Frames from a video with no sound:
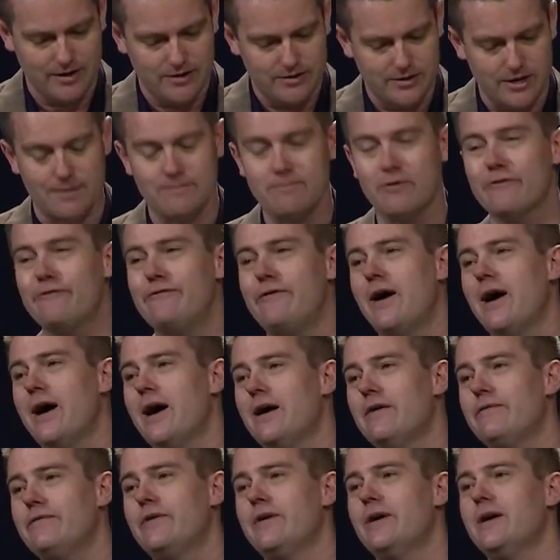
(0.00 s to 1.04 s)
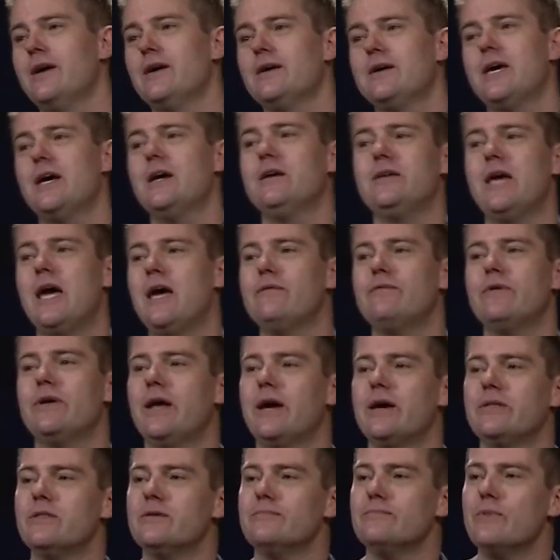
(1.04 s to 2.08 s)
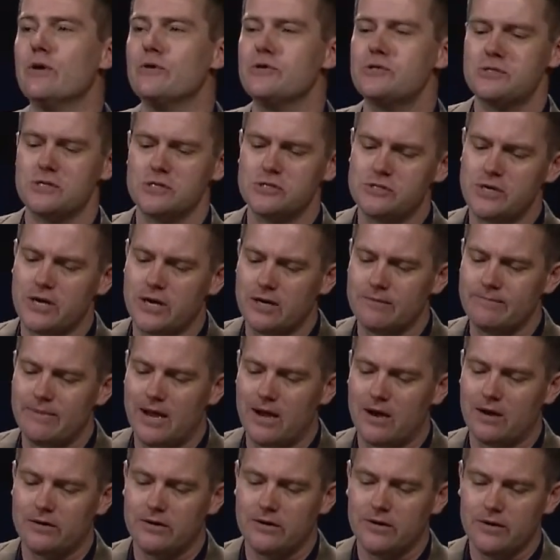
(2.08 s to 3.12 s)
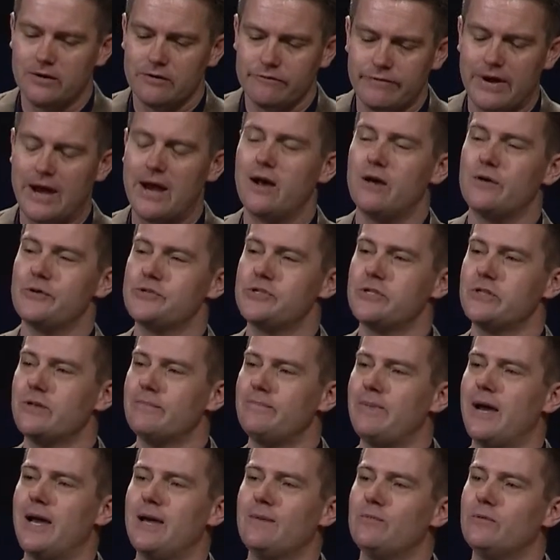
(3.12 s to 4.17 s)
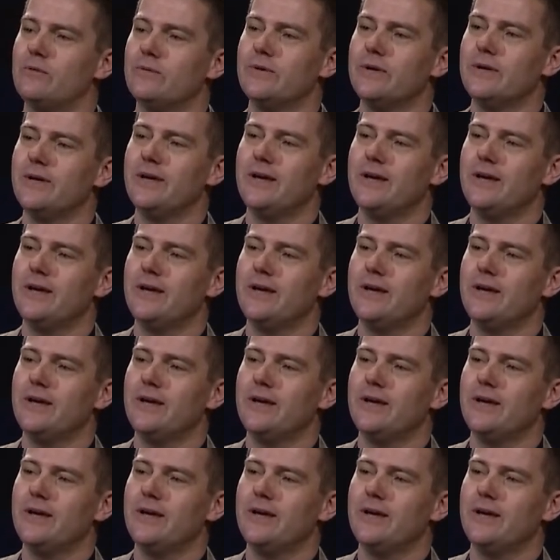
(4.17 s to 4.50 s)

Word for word: Number five, King David had the most to say about vows in the Bible.